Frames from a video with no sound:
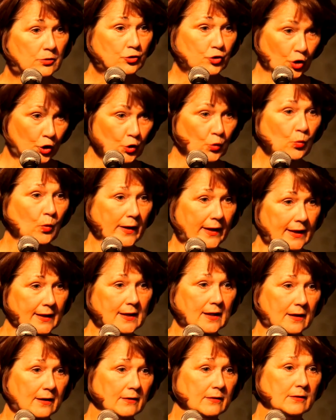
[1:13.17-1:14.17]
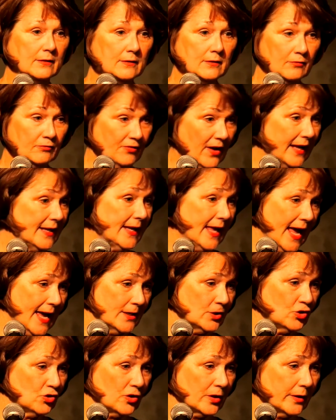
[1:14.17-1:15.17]
2-week
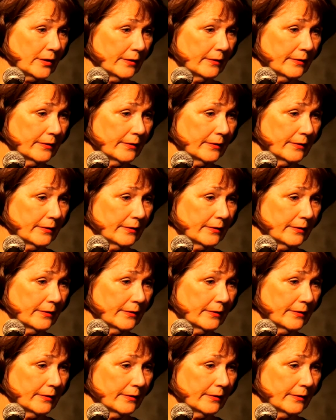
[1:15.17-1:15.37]
vacation.